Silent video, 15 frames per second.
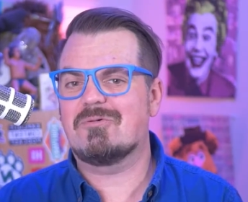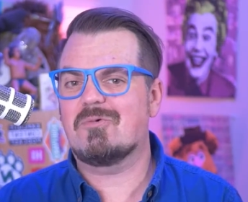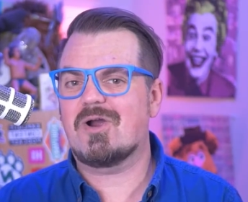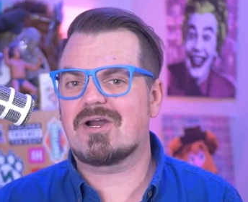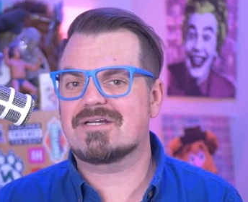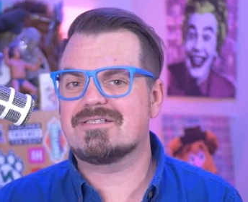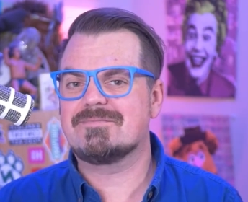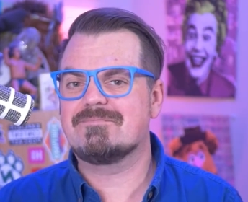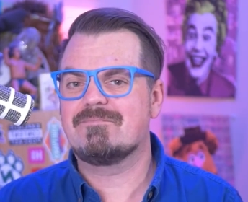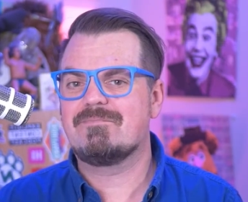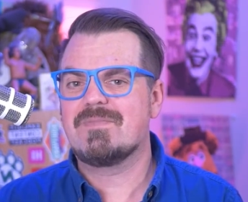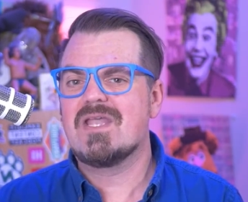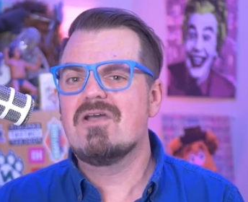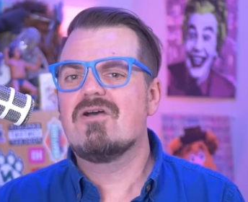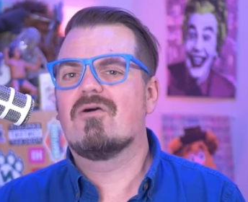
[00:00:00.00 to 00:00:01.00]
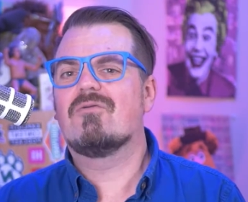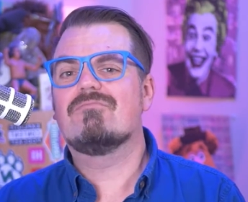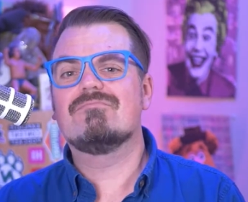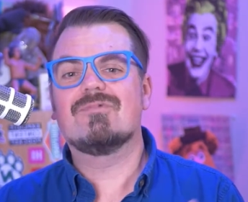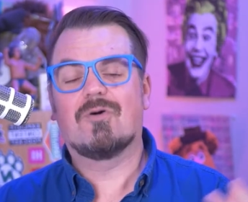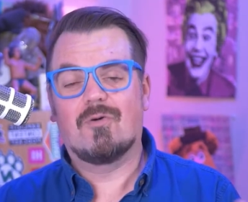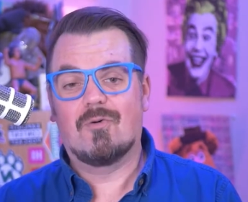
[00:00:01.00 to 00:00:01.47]
Speaker 1: worked.
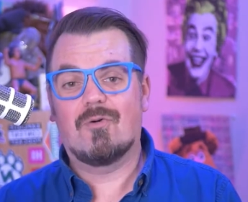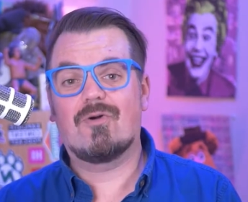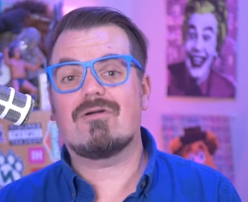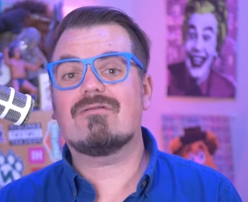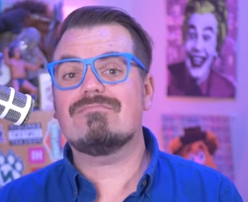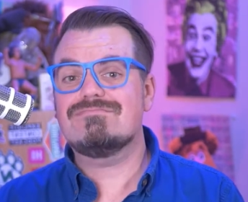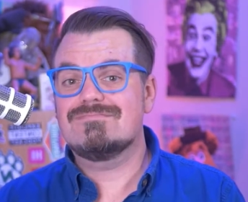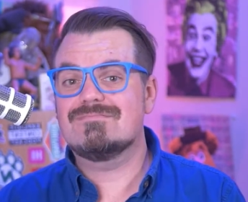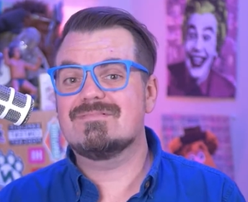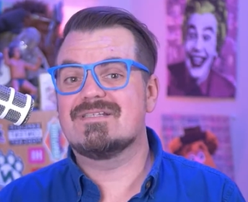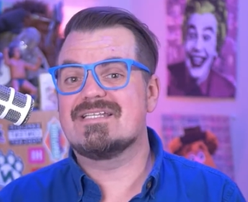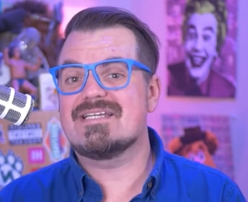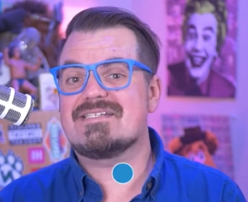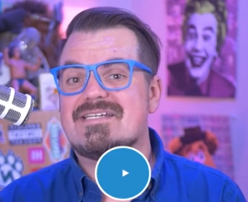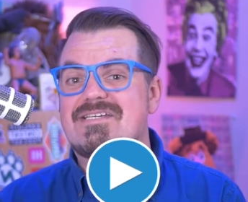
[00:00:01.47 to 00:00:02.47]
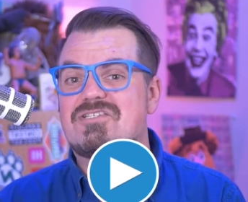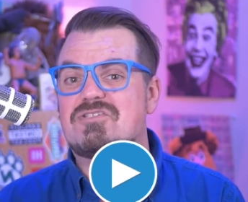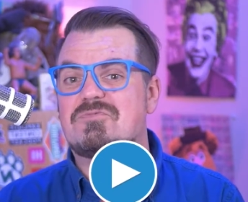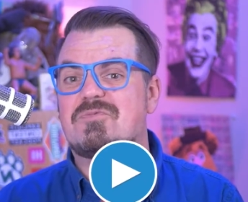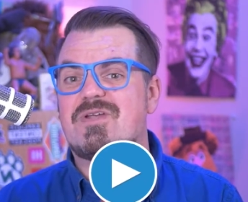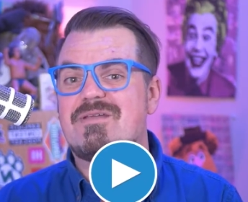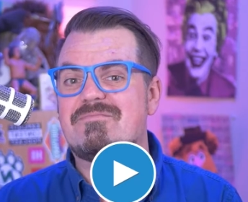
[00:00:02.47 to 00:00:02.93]
Or this
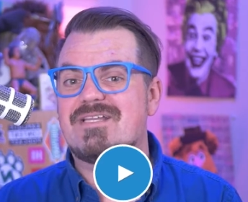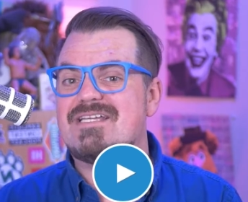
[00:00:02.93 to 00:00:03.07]
extremely